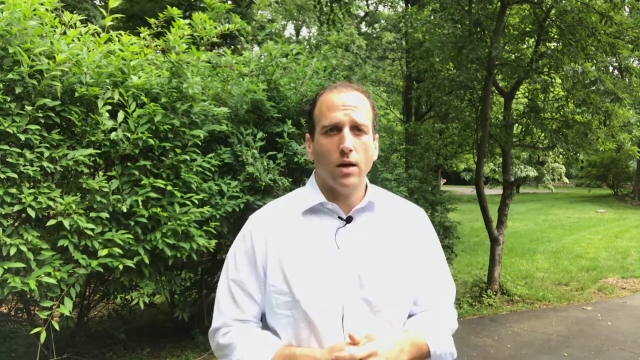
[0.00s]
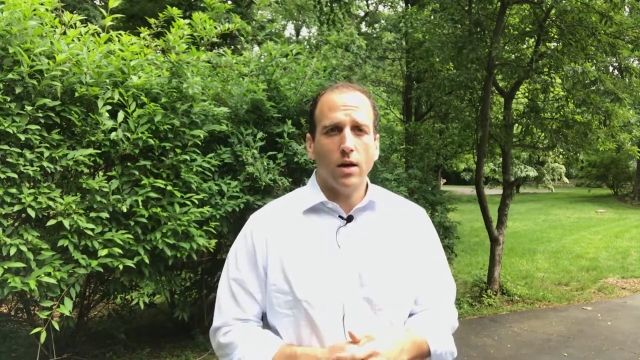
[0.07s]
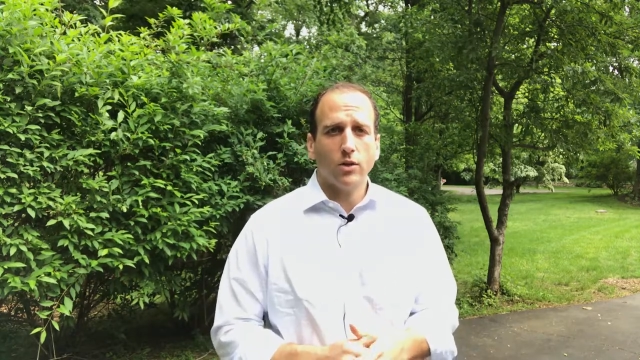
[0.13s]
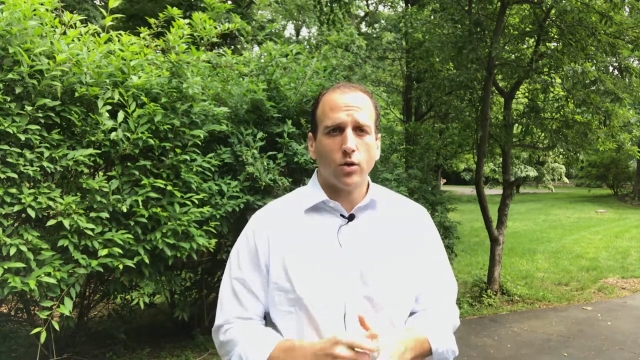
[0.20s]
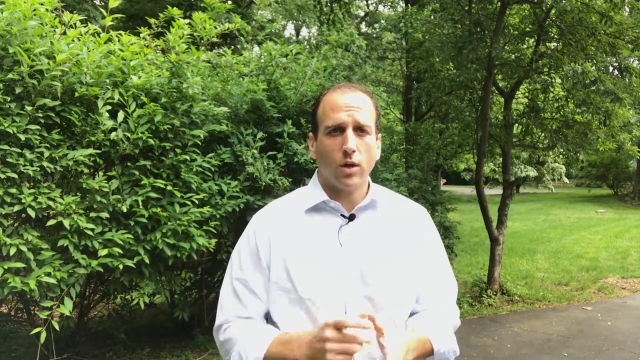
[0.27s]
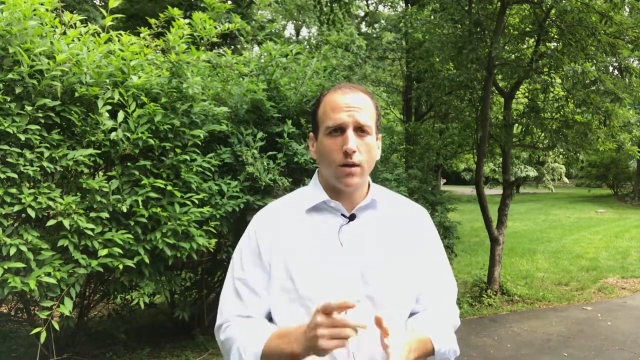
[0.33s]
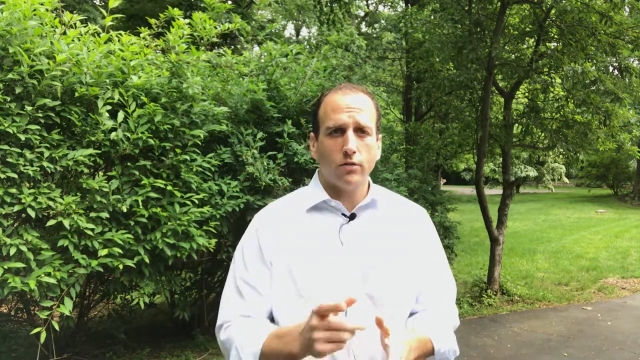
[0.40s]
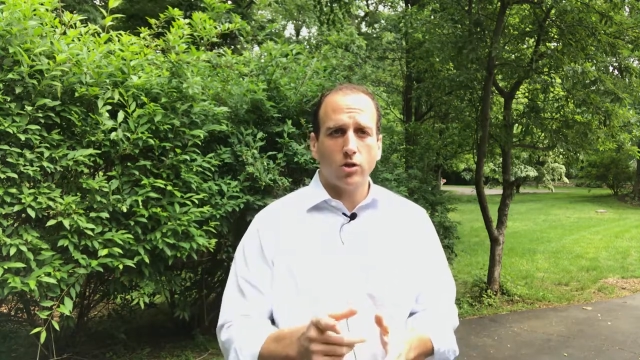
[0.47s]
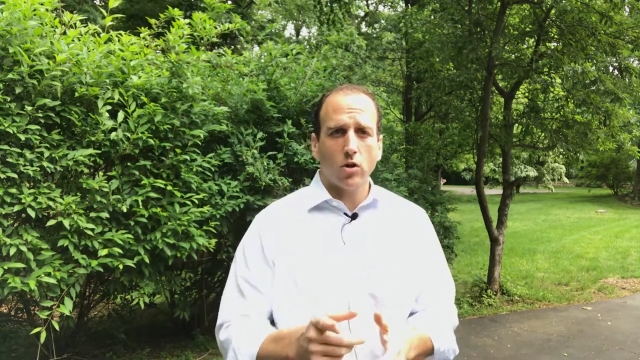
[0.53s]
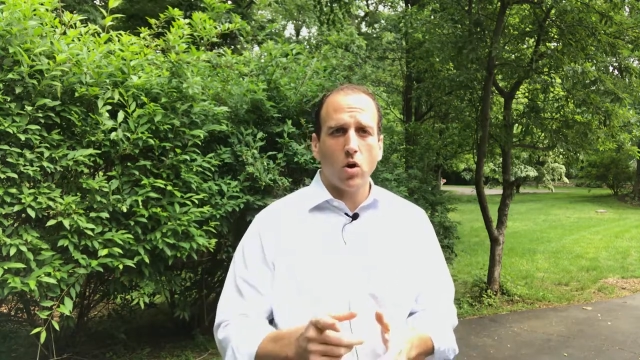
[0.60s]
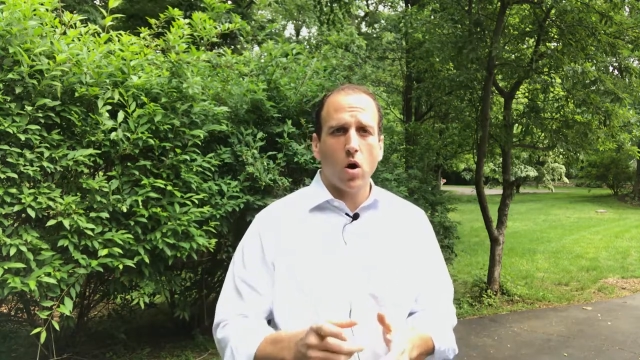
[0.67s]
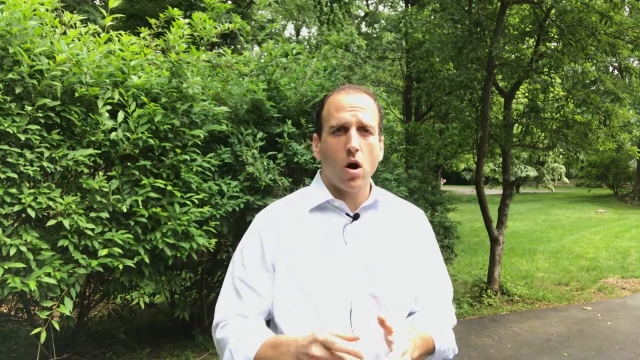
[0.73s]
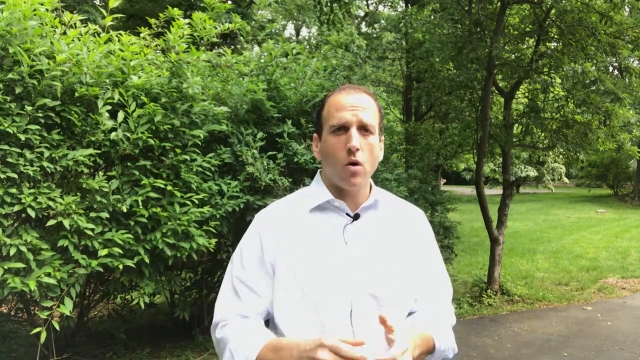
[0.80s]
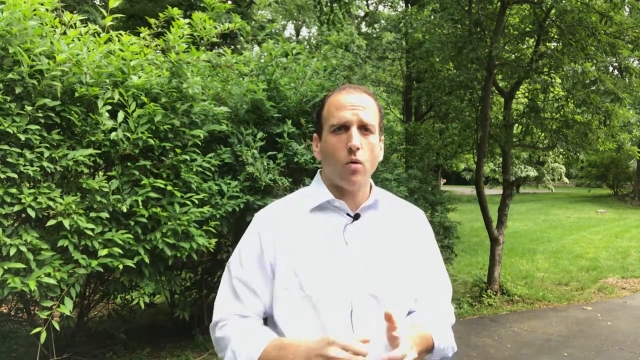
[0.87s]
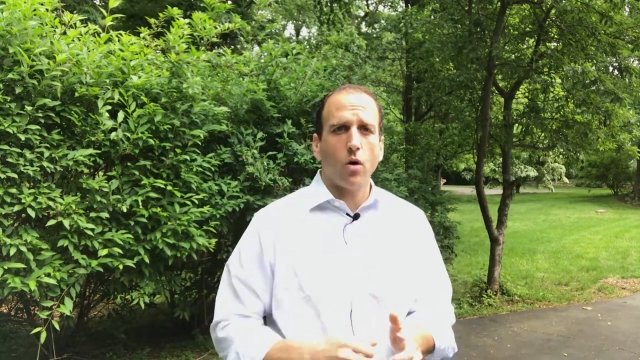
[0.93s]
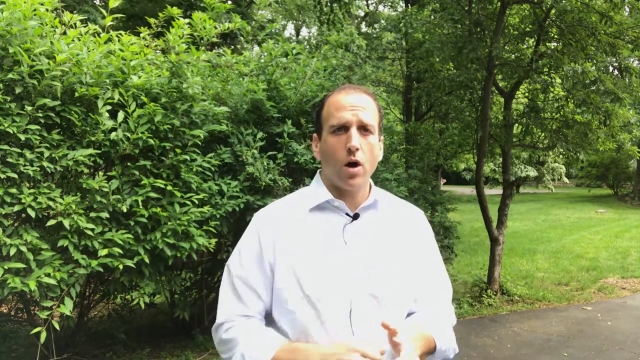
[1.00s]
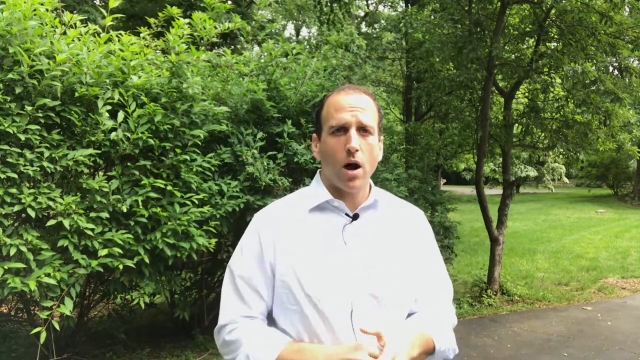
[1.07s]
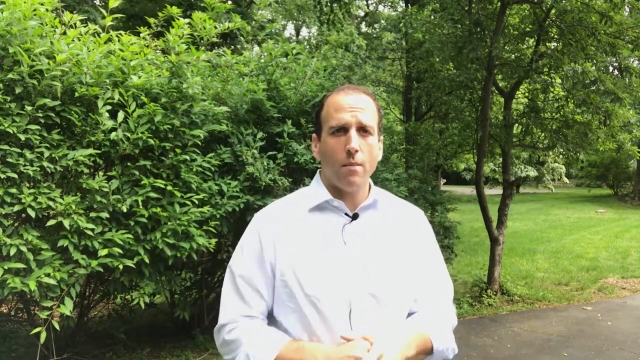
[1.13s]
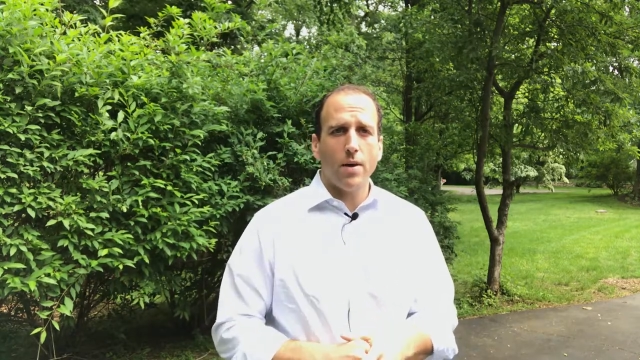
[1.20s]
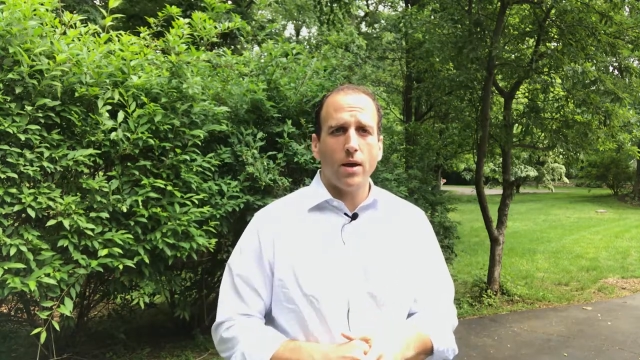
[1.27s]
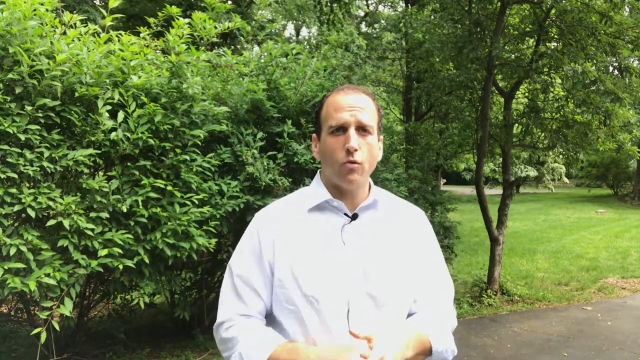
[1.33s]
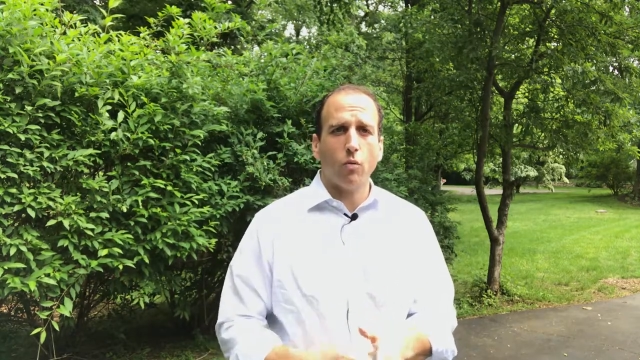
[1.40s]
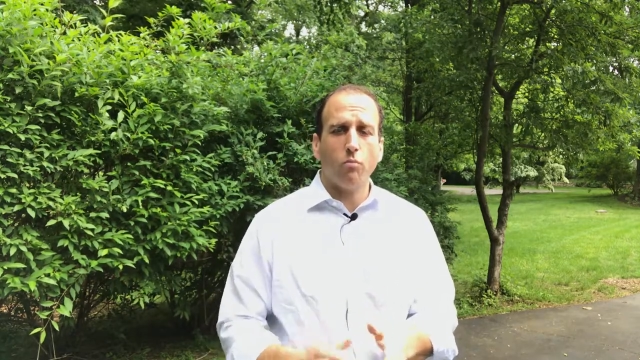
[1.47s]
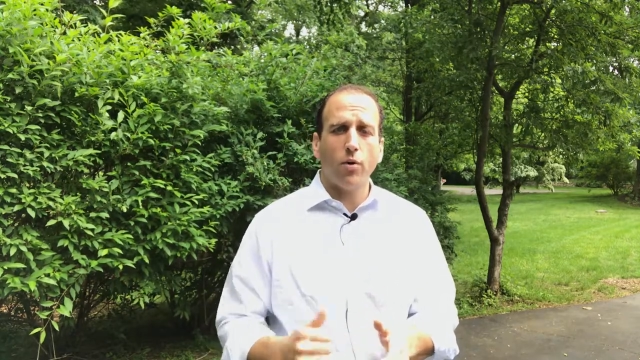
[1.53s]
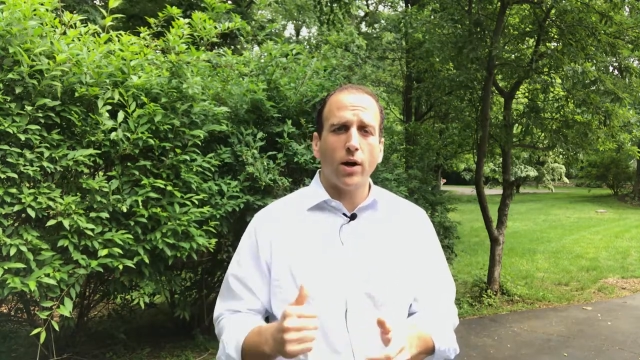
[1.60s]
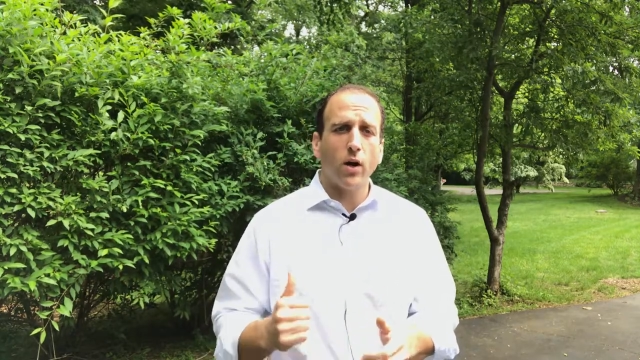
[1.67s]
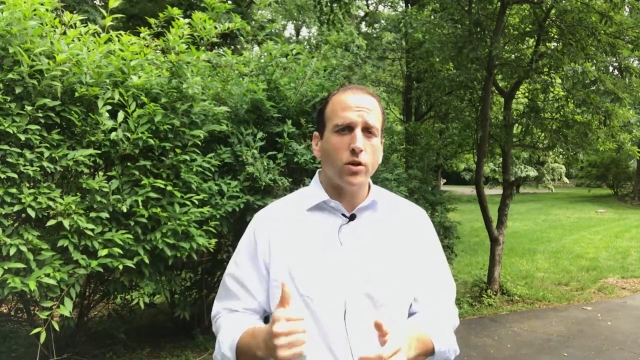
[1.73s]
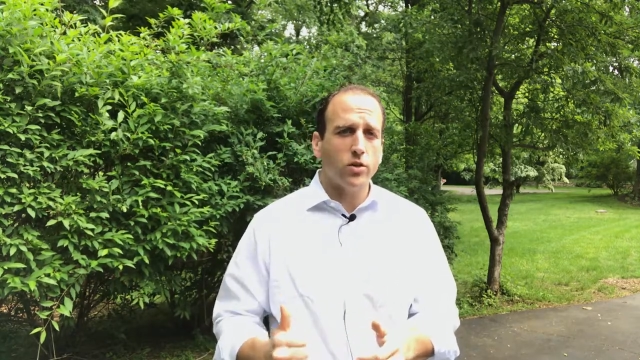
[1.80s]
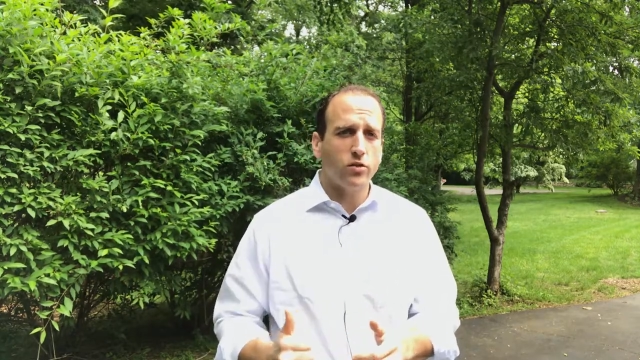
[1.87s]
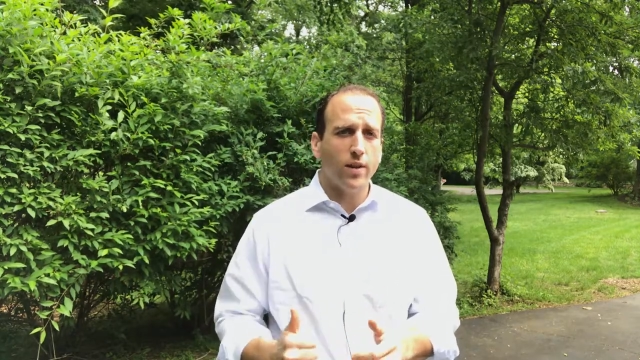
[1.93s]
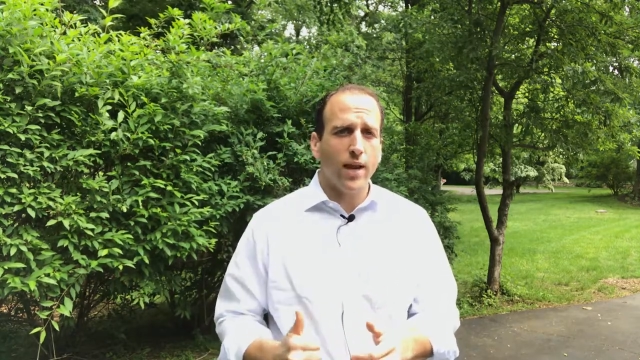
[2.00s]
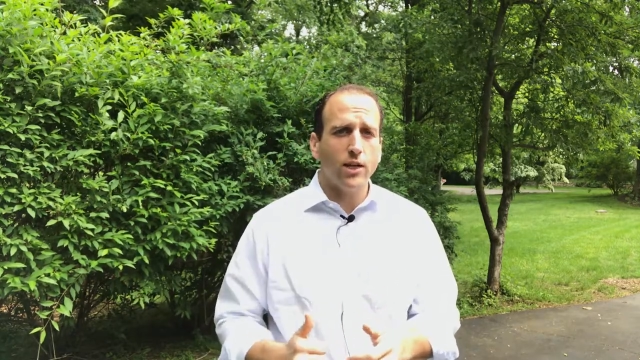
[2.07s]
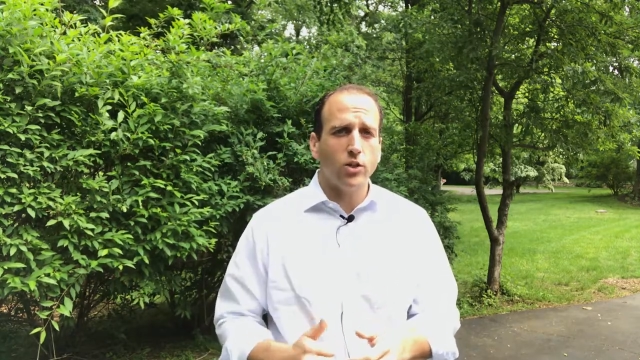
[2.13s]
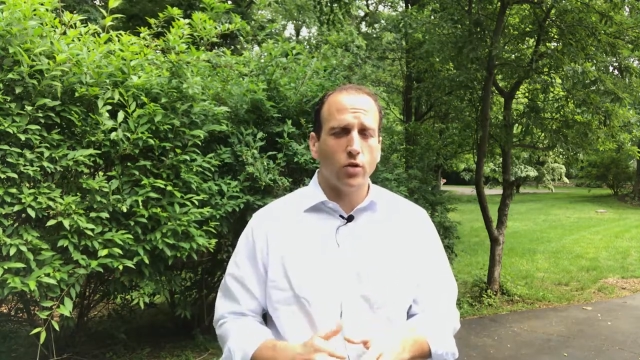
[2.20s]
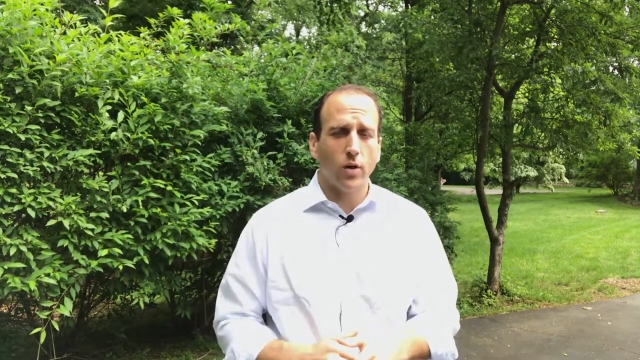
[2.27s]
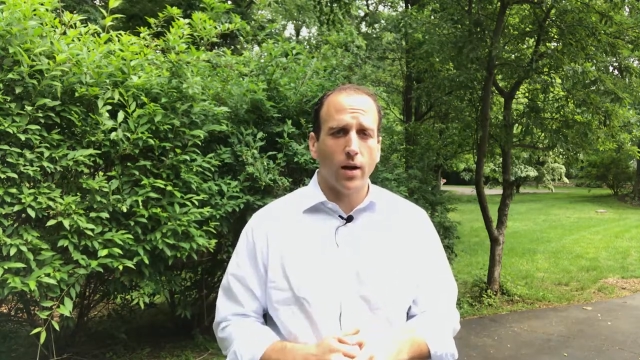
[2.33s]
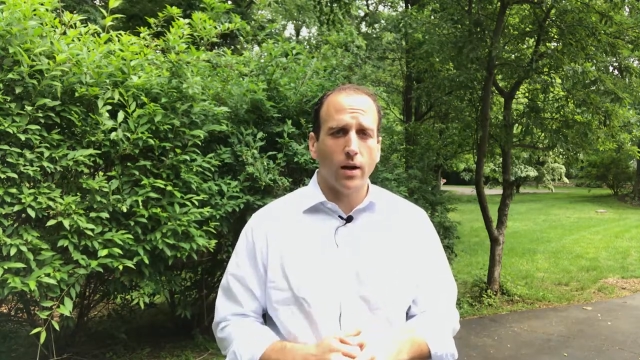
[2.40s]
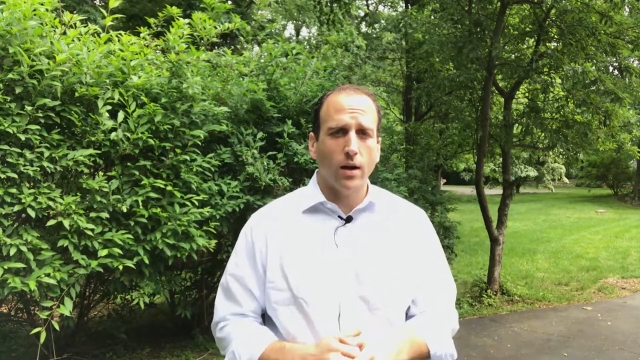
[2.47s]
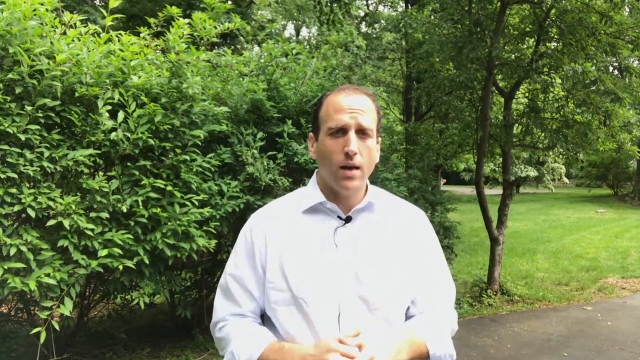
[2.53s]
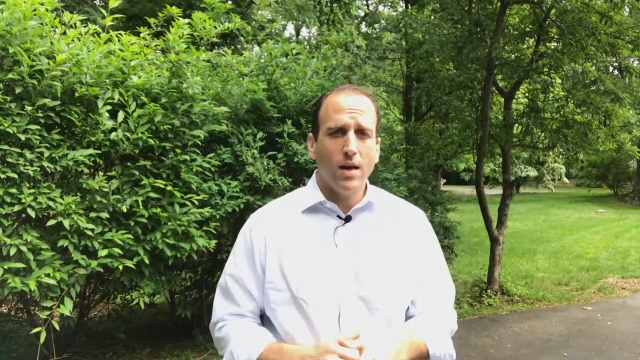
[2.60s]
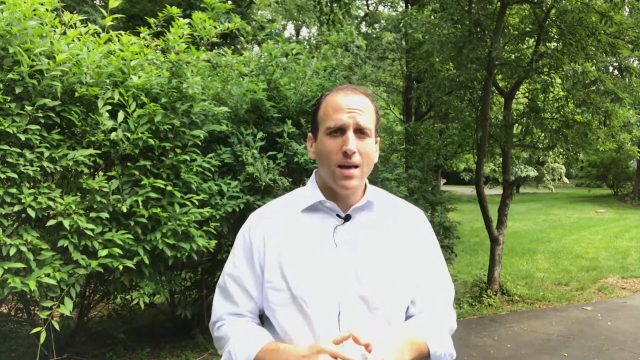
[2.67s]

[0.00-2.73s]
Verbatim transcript: So give us a call, we'll come in, we'll bring our stager in.